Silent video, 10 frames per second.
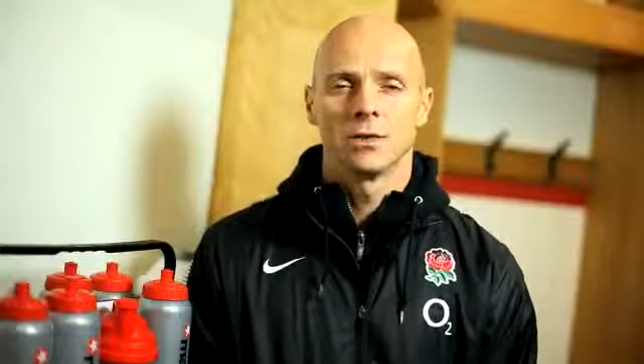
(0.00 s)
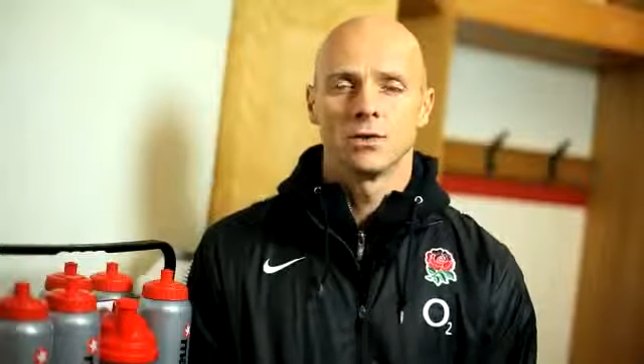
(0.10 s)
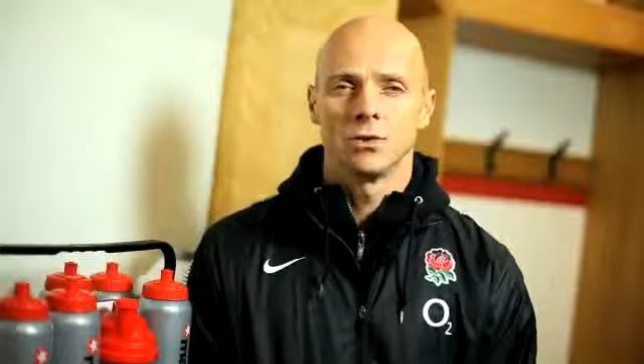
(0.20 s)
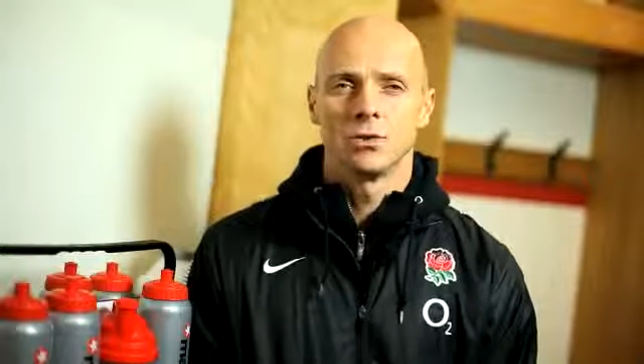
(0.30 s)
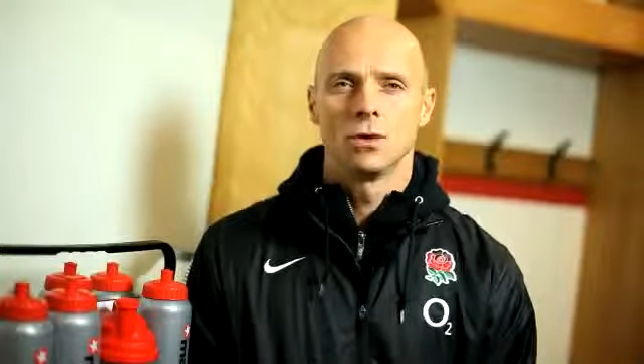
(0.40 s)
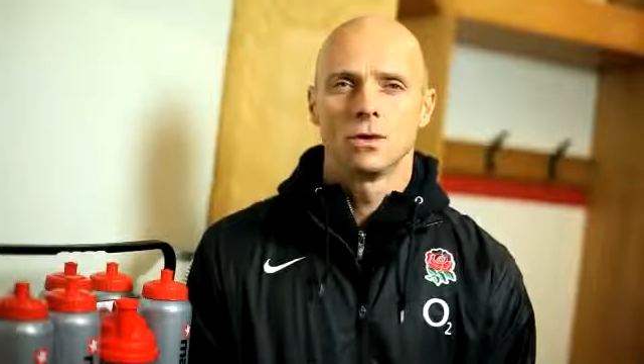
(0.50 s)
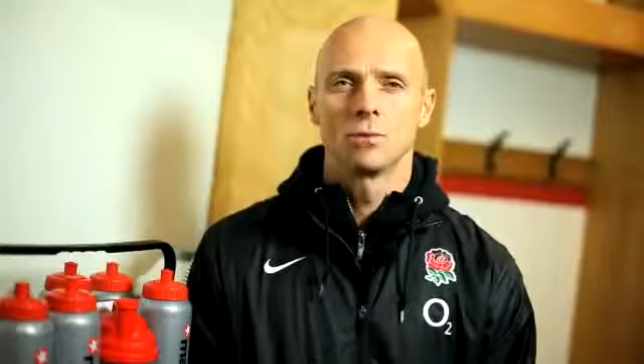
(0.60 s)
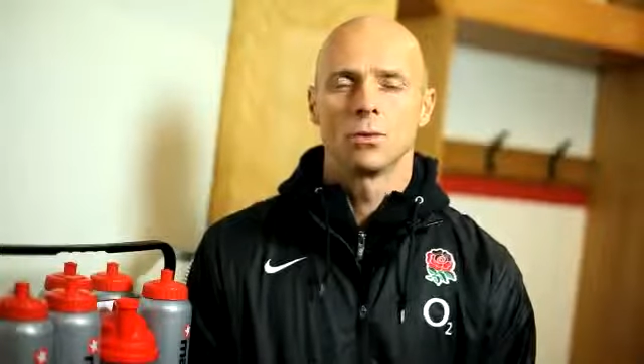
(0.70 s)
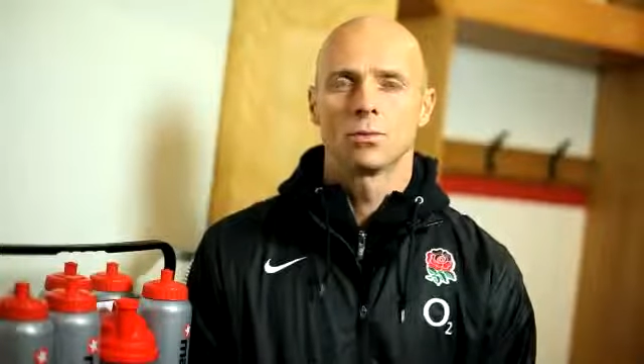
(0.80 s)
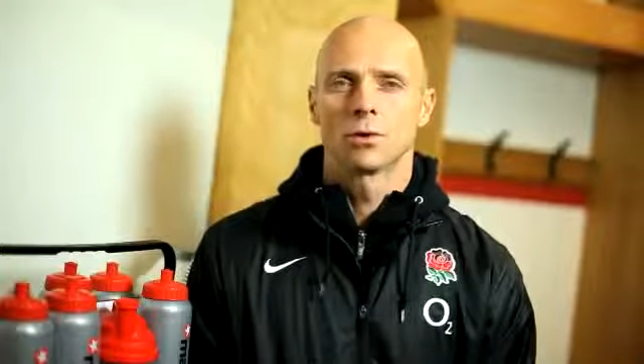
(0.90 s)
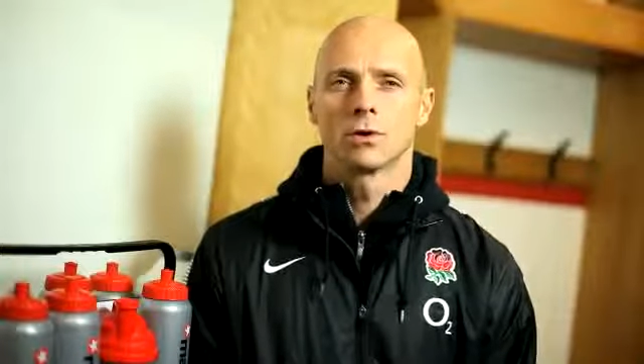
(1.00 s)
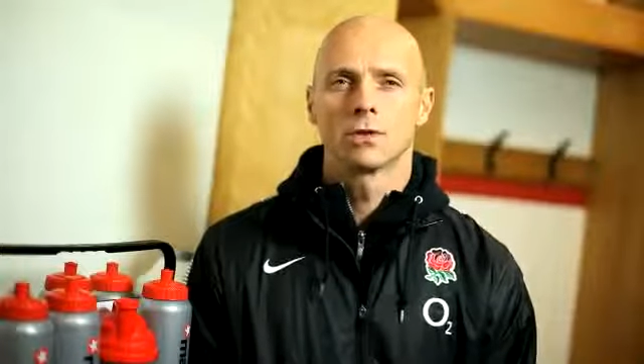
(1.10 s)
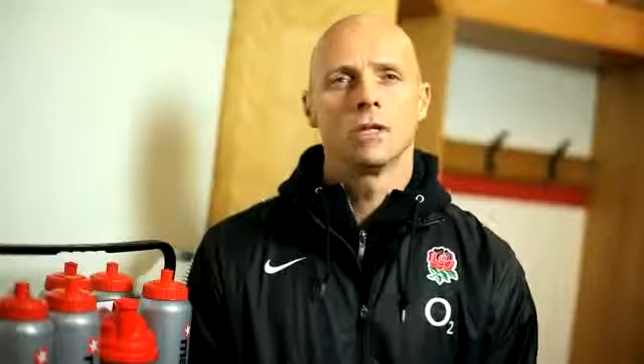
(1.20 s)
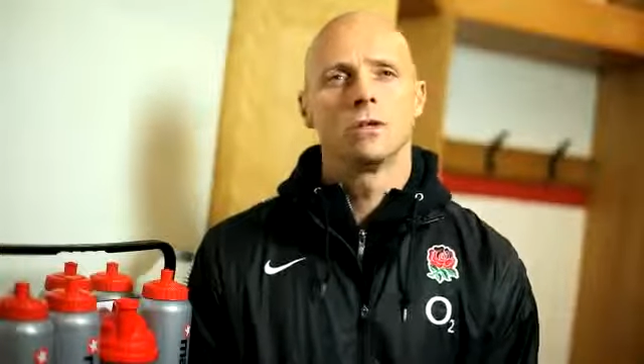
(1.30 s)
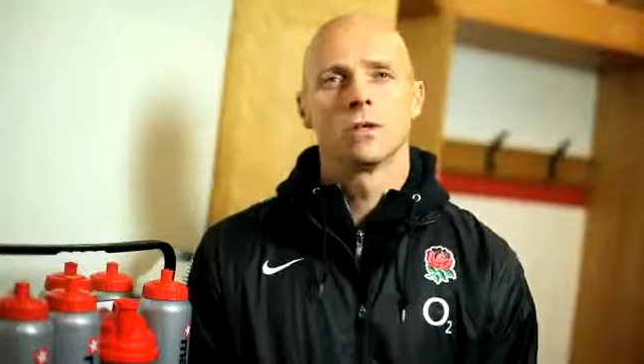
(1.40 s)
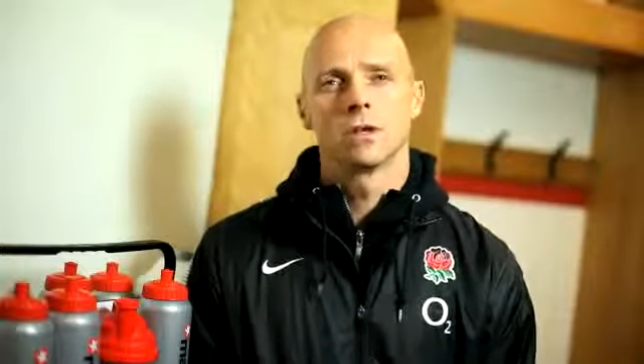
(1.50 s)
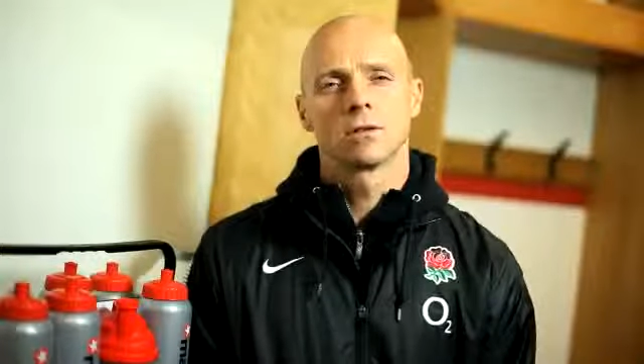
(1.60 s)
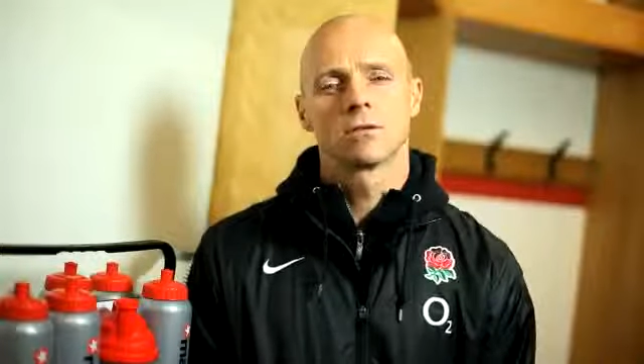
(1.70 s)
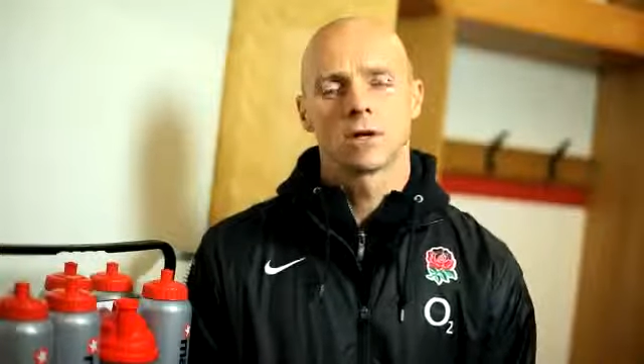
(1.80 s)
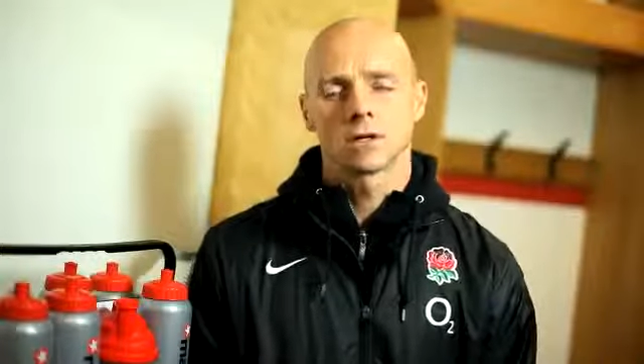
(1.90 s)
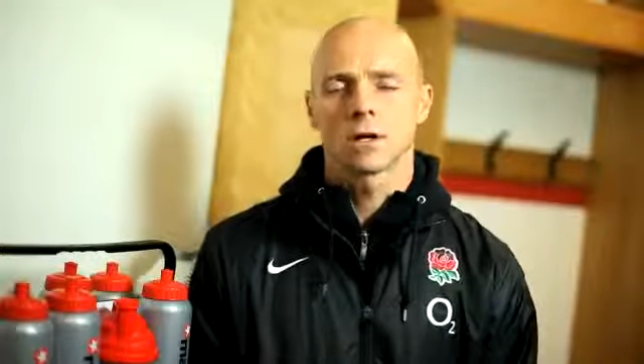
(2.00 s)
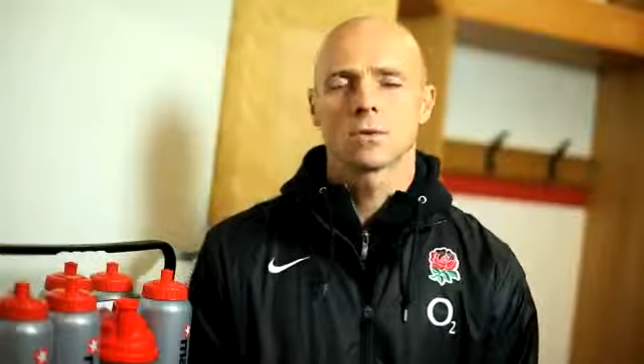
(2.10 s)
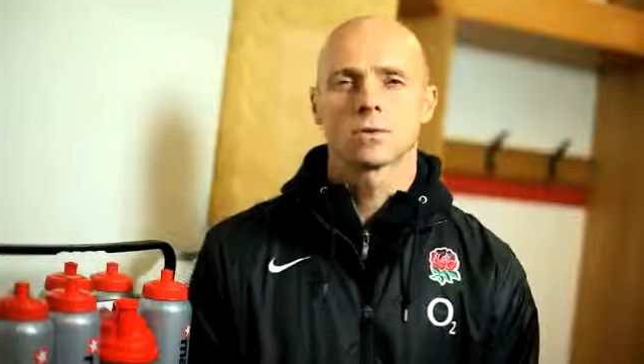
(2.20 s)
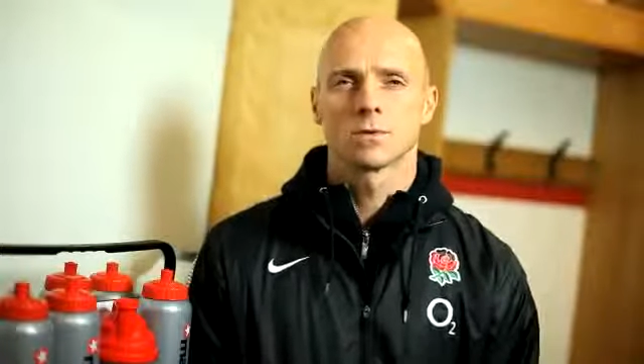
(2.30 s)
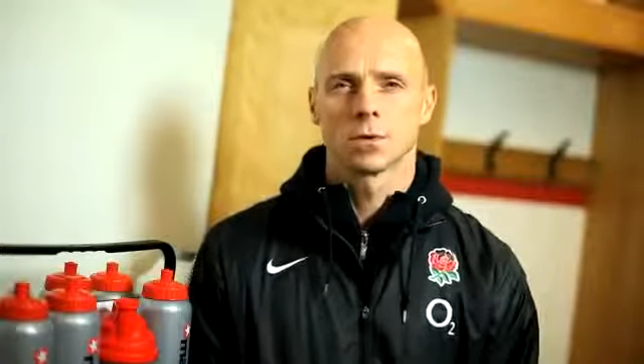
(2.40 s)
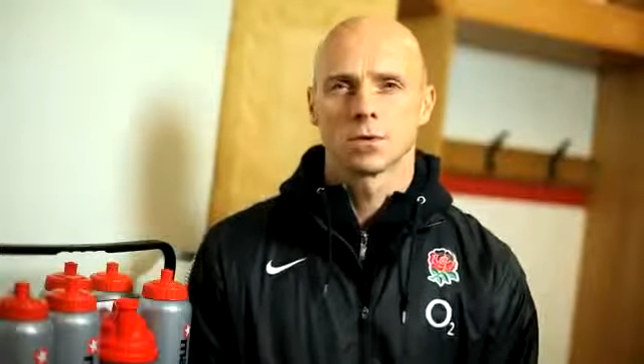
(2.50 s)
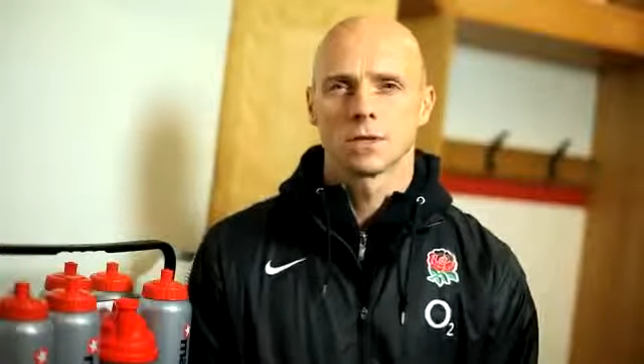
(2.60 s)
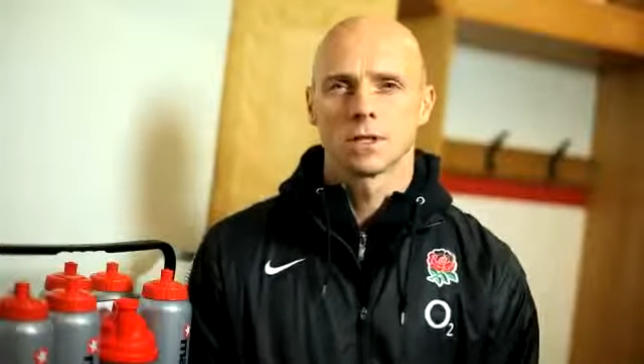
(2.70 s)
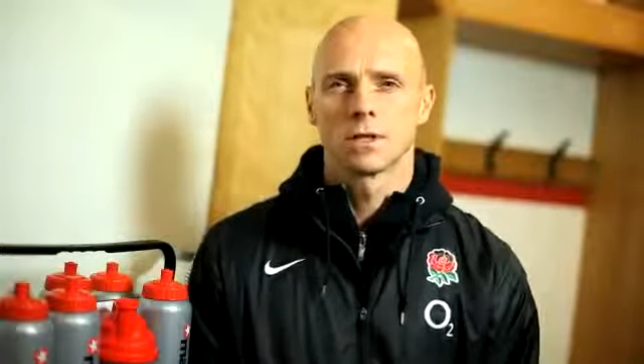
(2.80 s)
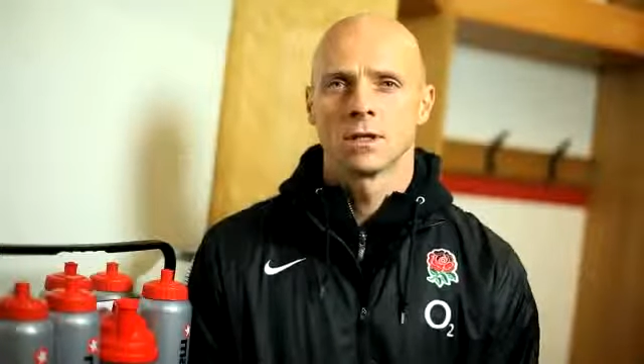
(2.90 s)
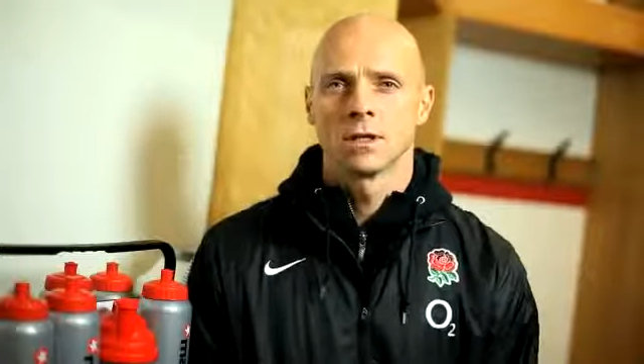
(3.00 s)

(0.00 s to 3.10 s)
you do need more protein, you need the right types of protein.